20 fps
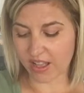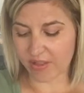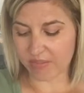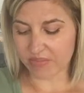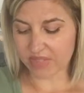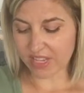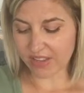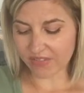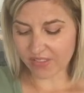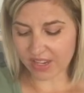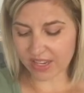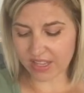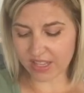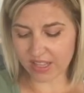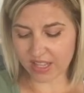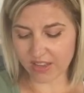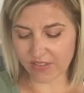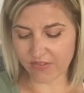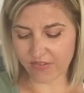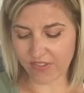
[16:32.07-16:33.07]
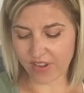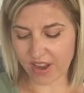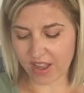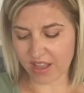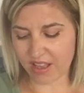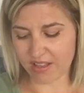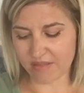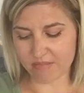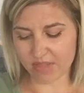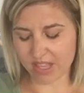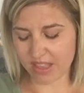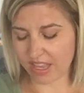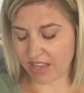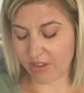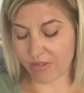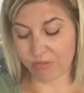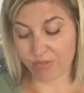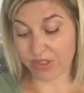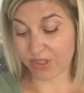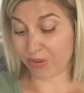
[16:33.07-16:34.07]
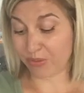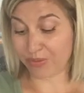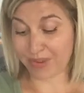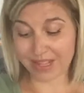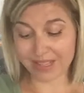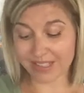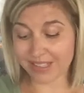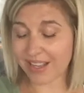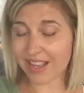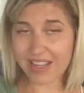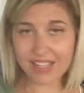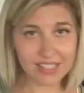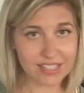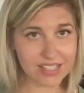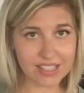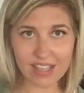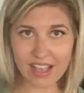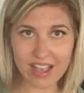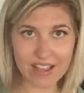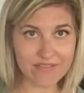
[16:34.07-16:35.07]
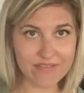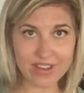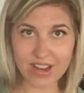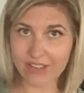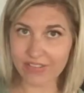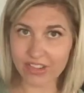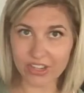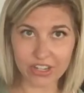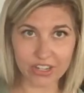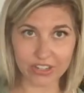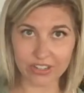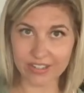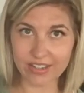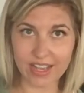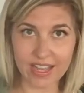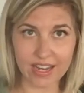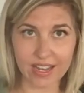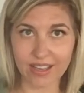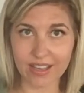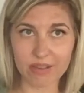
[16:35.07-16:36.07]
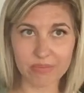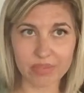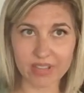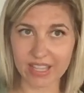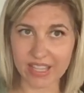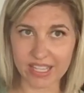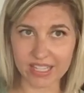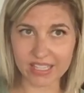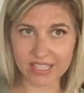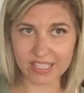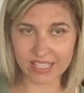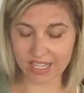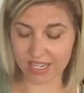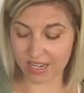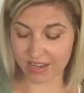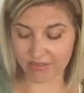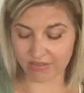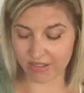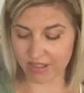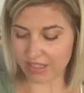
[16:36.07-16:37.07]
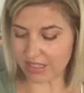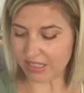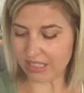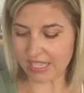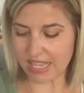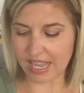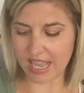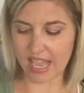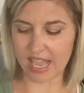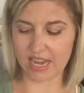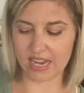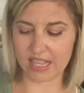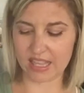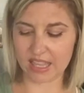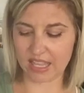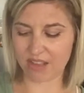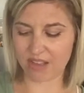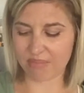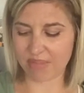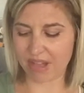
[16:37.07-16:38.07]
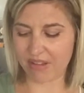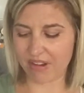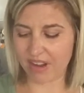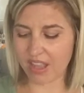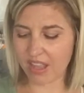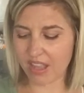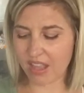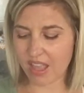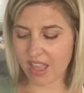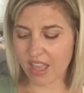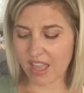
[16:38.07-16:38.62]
definitely from with a red sauce, I've never heard any complaints. They didn't really say anything about it.